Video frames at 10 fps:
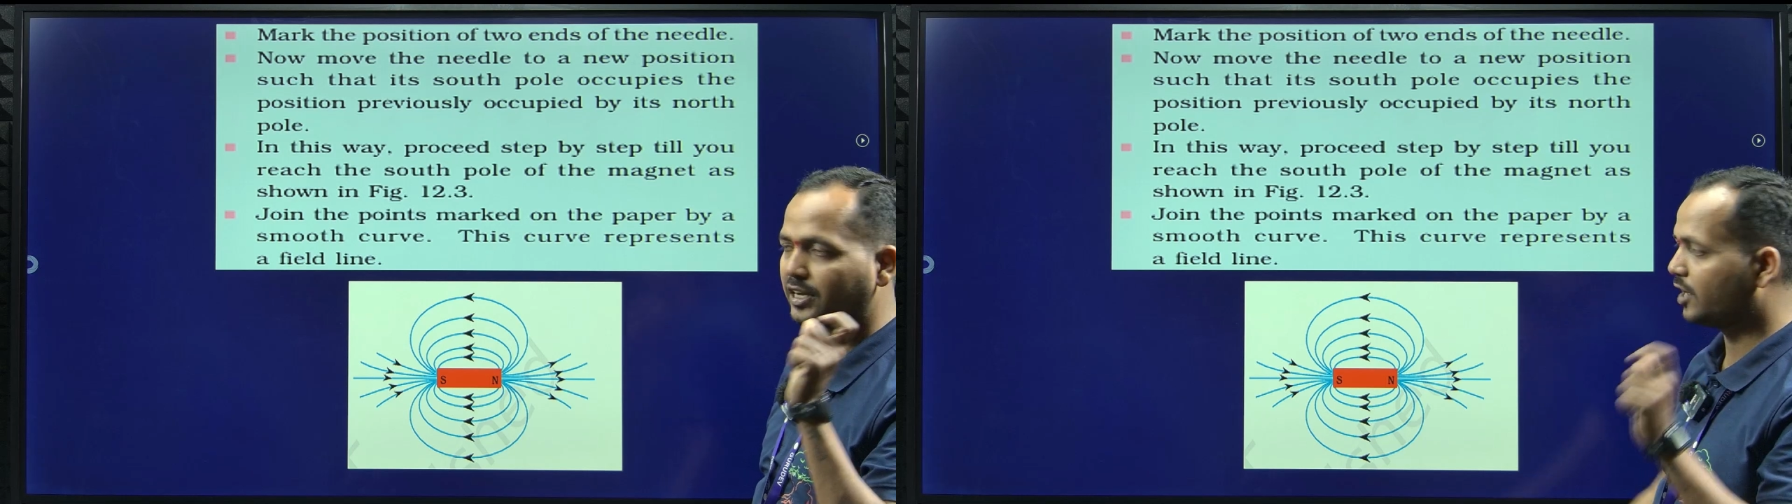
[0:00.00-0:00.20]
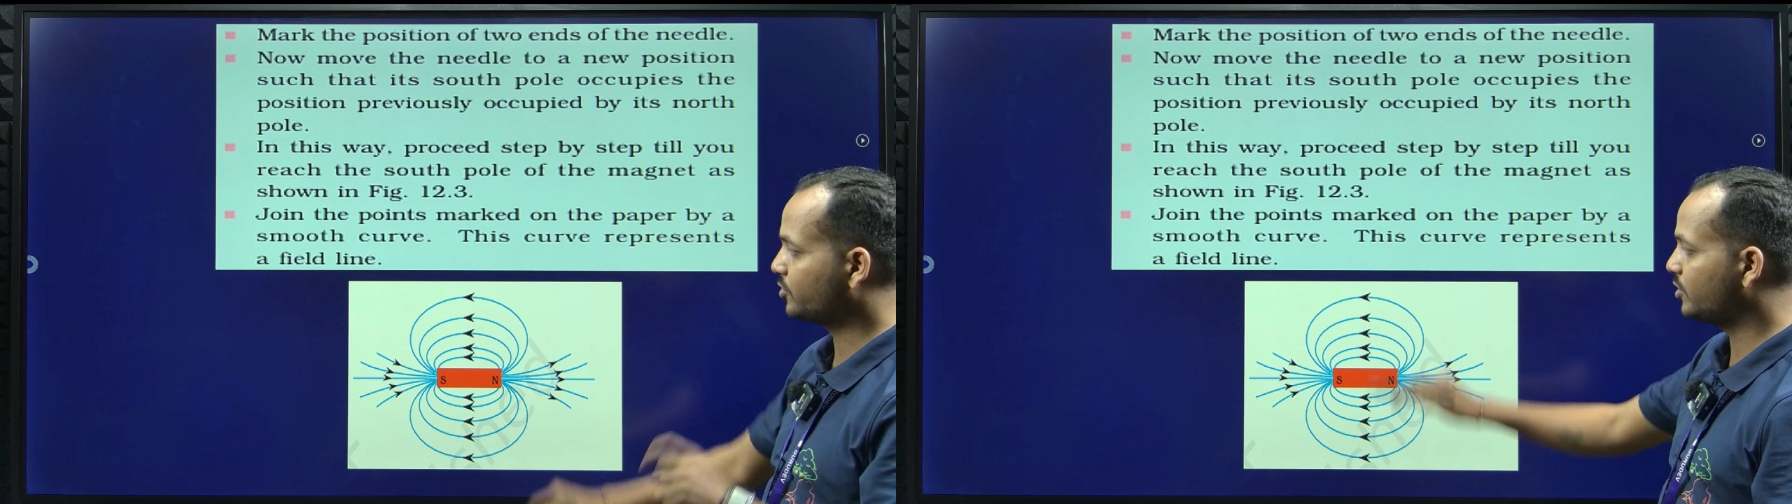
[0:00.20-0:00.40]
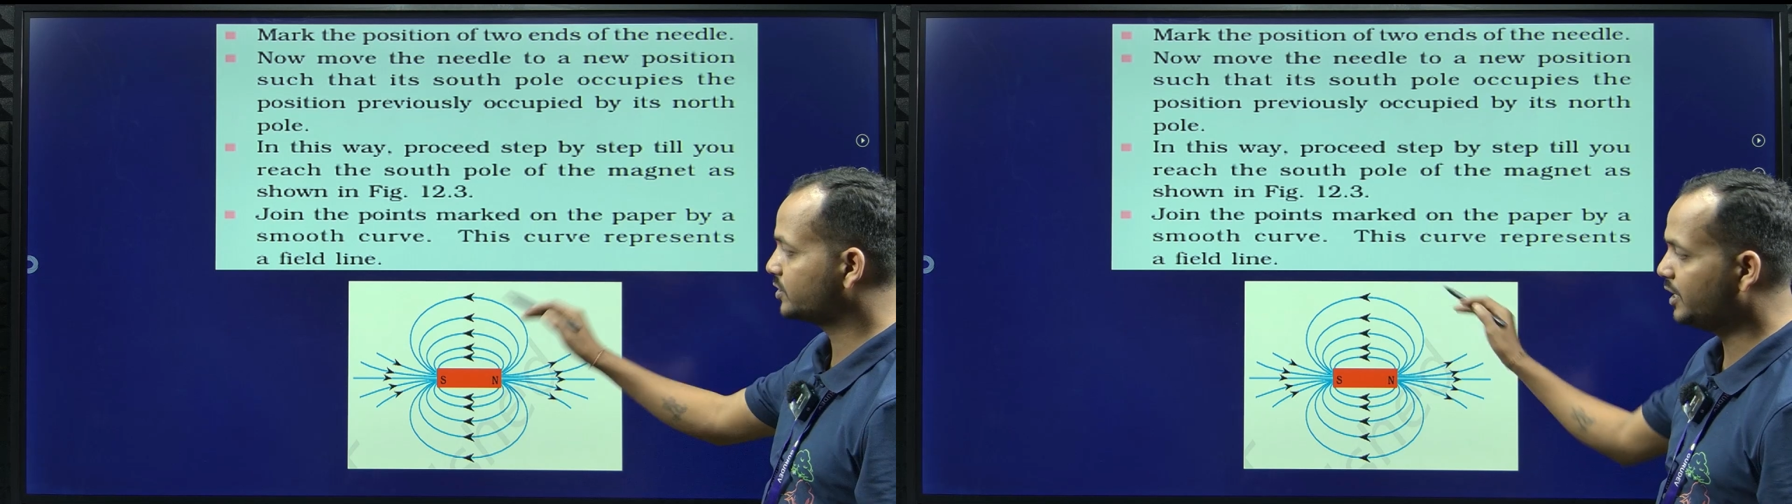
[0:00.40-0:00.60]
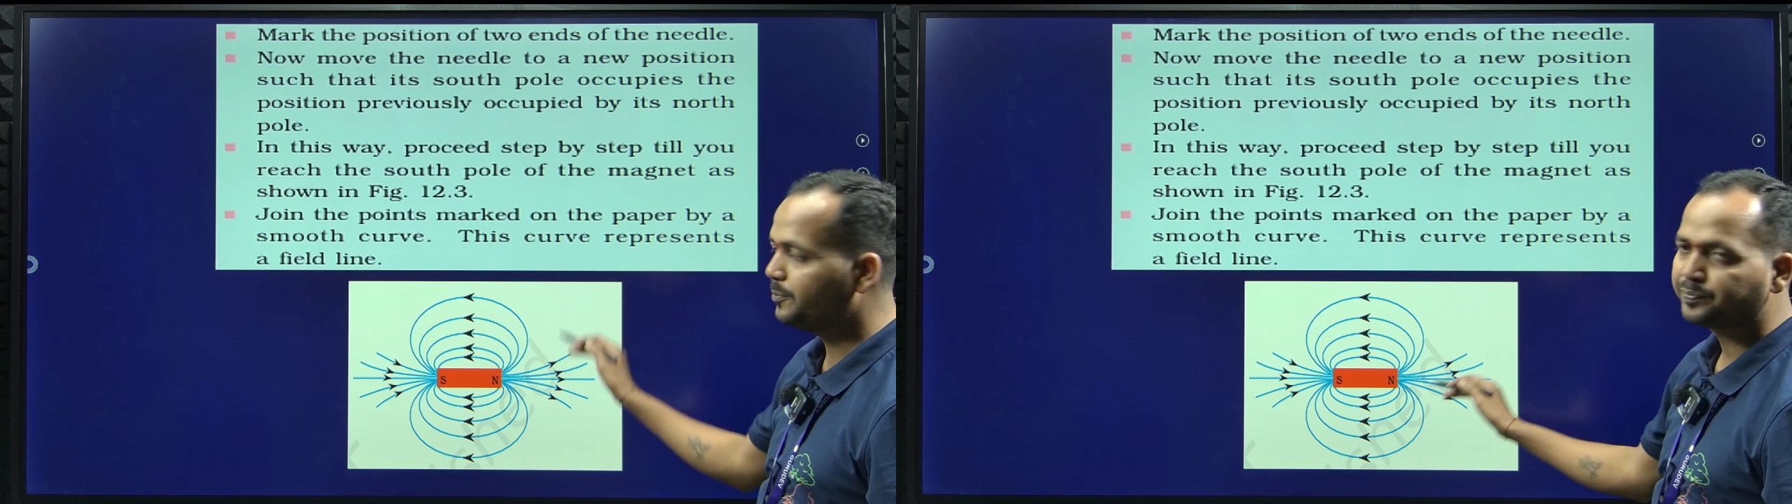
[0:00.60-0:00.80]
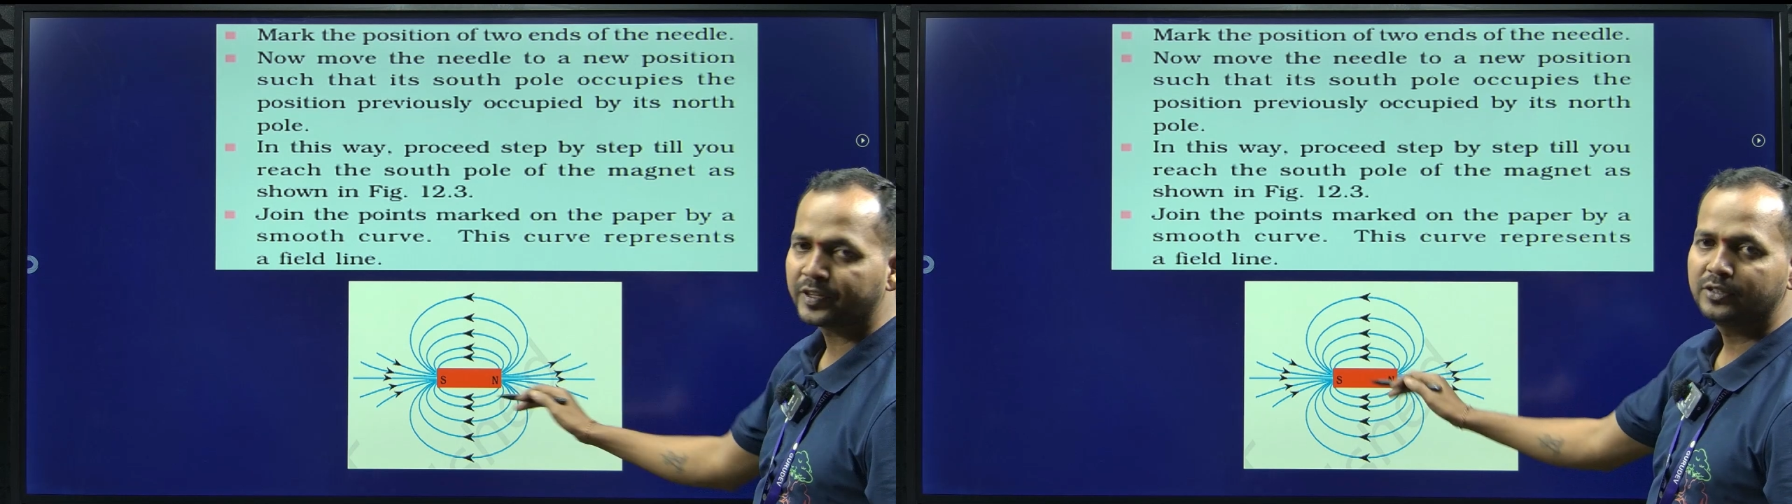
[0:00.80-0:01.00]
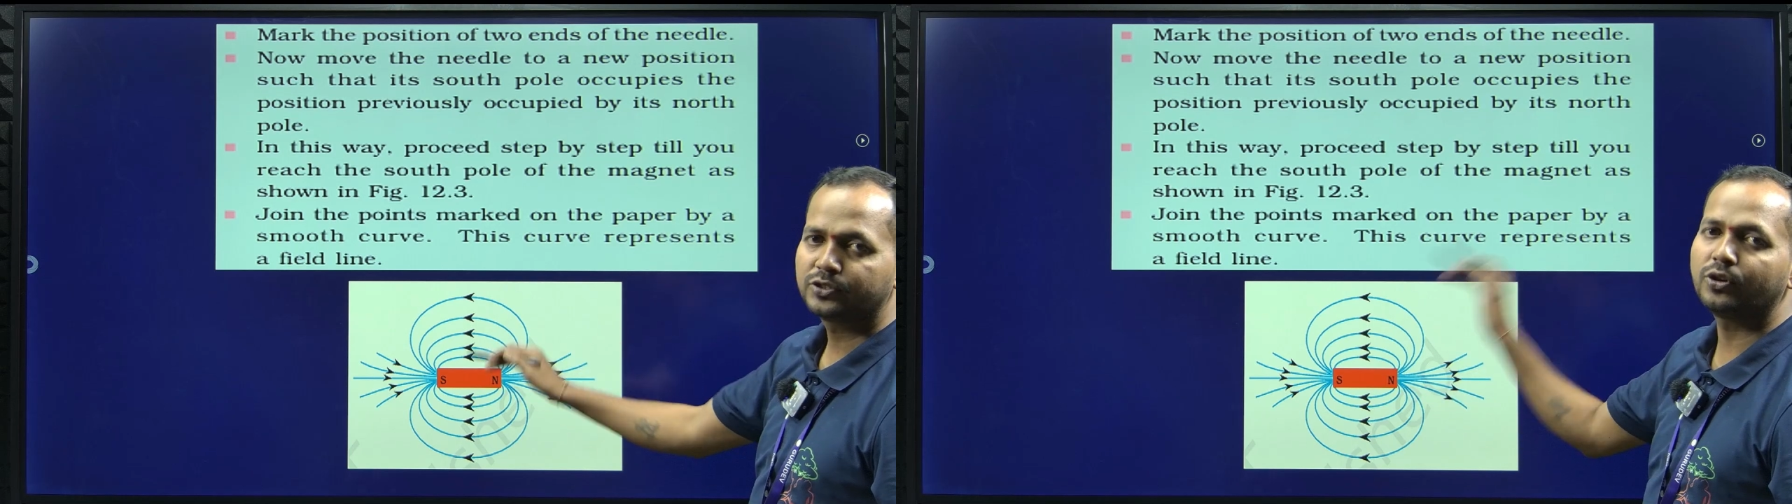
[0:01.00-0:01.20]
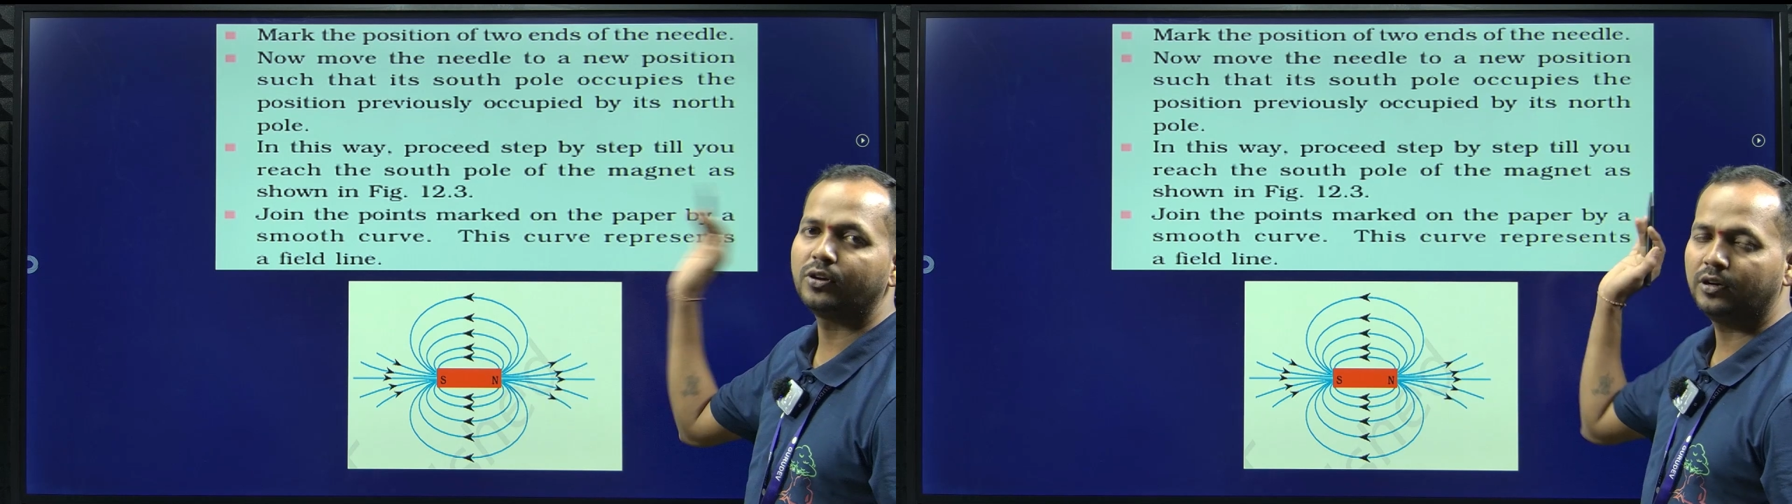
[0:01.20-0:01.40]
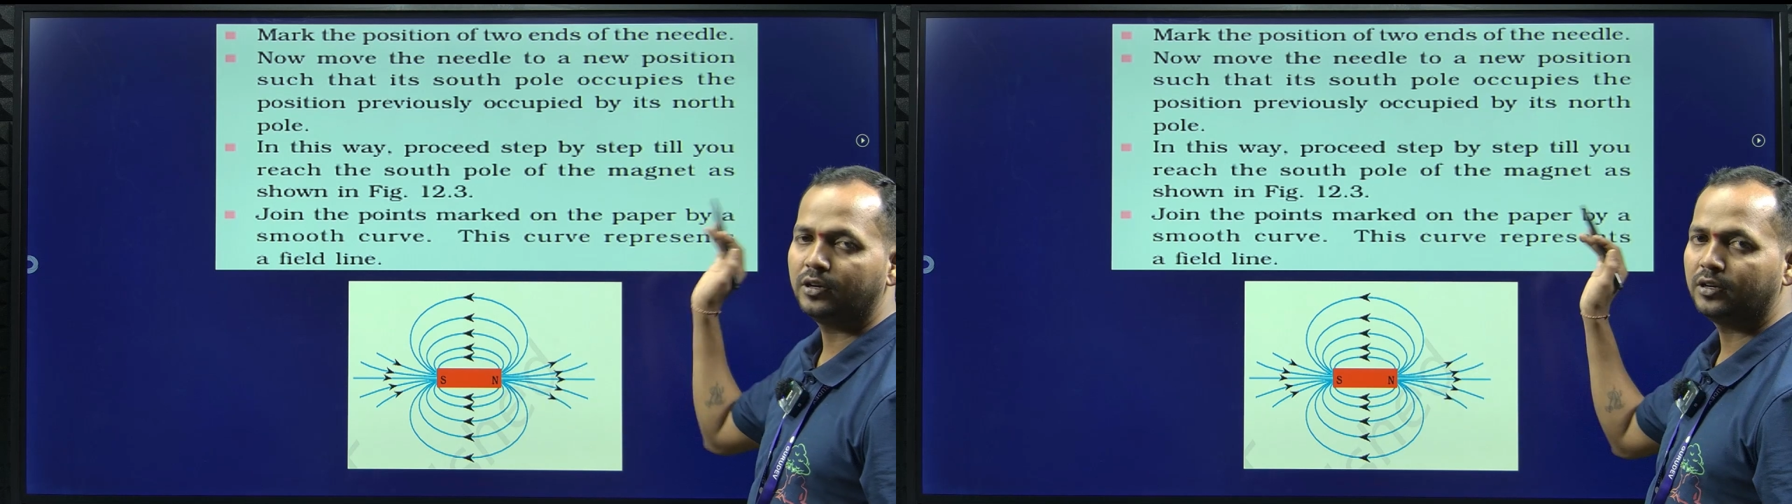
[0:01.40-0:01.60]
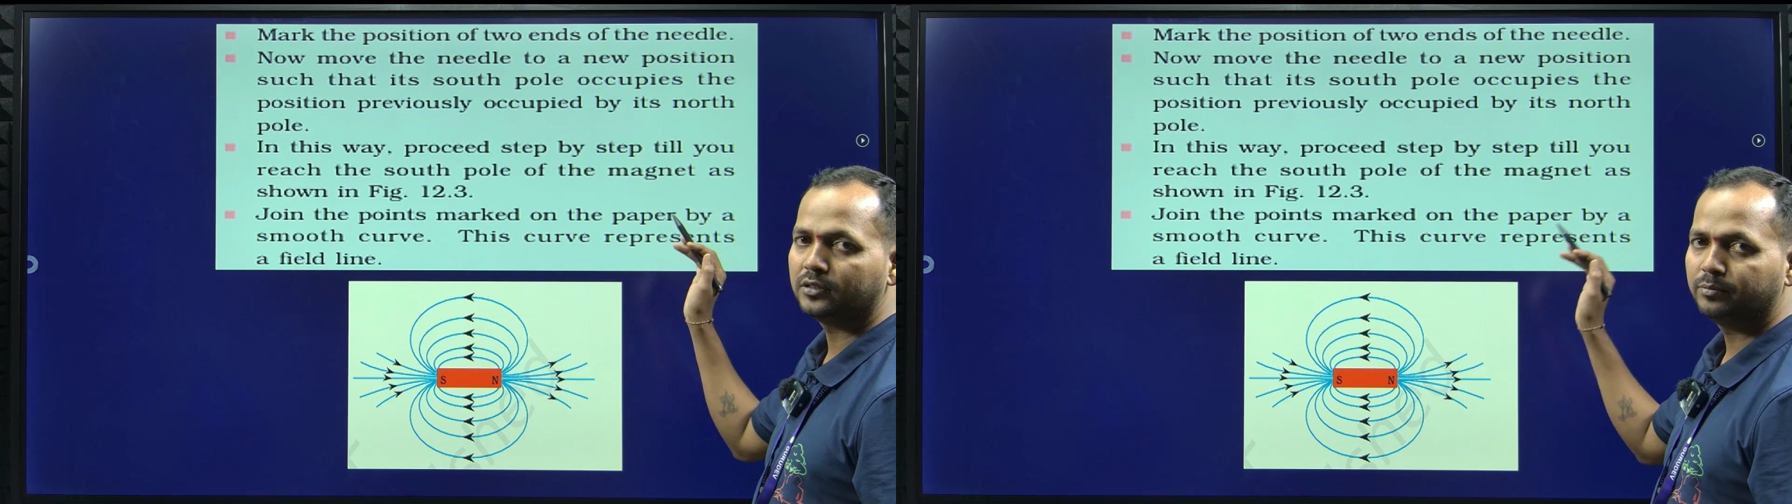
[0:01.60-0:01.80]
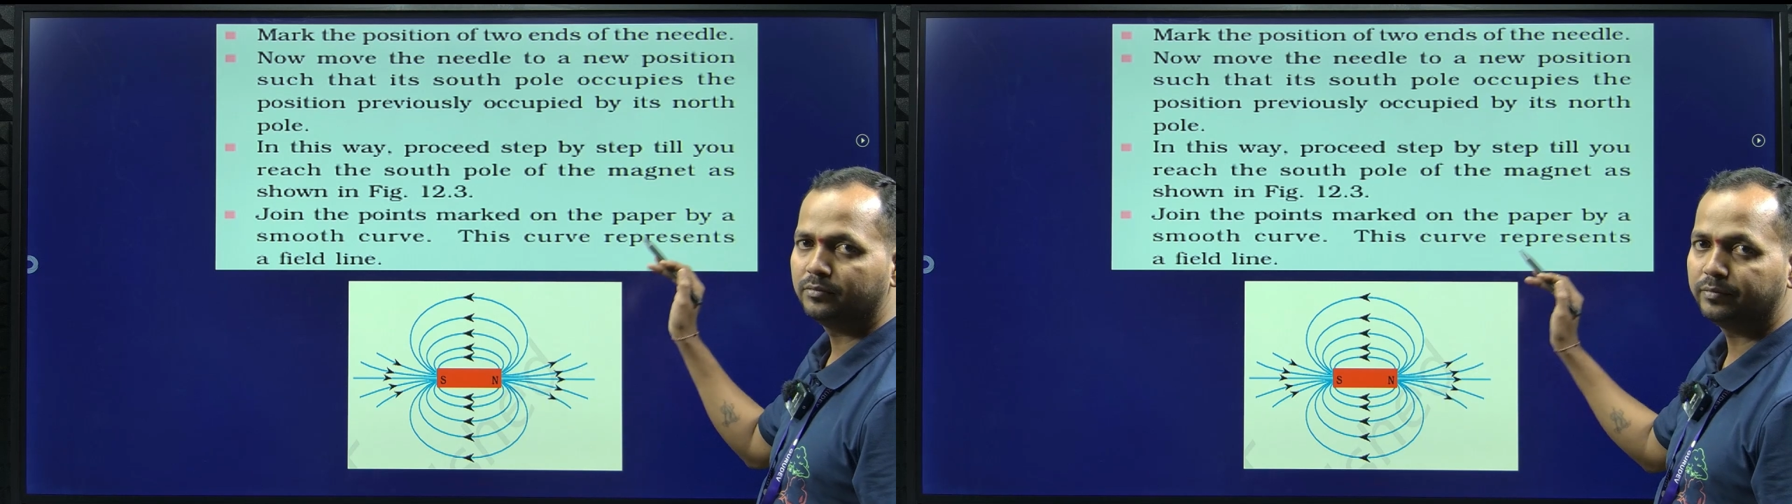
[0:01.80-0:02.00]
across the
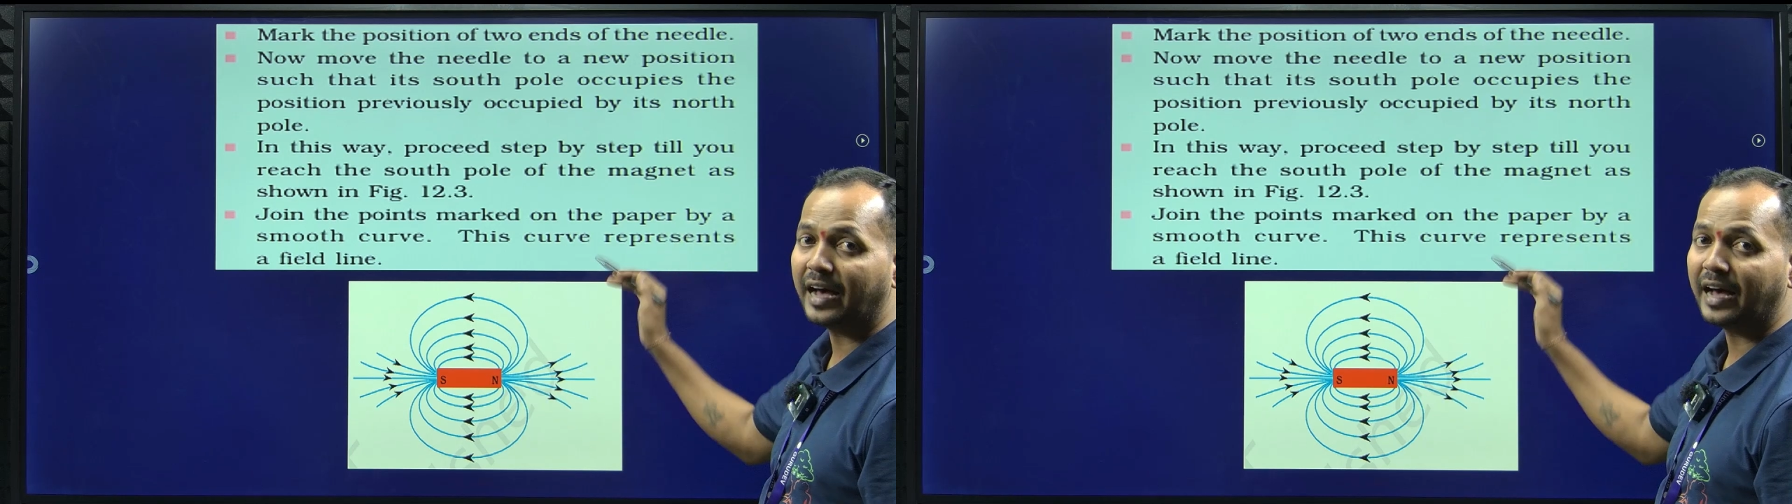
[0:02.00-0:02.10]
bar